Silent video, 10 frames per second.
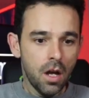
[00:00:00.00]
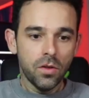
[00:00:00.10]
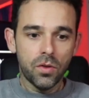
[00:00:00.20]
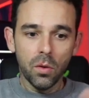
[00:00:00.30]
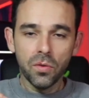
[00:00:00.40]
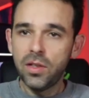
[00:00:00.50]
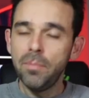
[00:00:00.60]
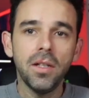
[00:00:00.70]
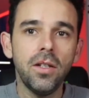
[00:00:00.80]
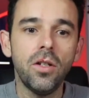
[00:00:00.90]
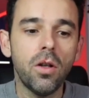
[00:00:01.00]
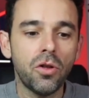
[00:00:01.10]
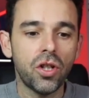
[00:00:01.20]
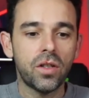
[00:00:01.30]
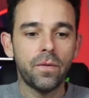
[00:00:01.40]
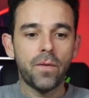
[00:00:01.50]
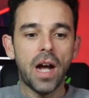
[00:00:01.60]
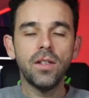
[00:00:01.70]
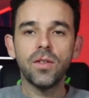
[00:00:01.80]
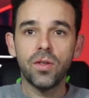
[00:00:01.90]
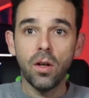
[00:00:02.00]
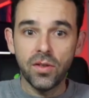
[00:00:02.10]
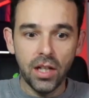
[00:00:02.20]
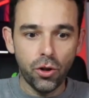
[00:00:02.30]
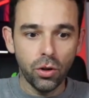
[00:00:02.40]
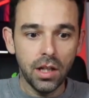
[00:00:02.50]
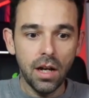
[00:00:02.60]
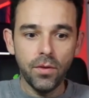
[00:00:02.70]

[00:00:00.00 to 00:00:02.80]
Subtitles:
So simply, just find the songs that you love.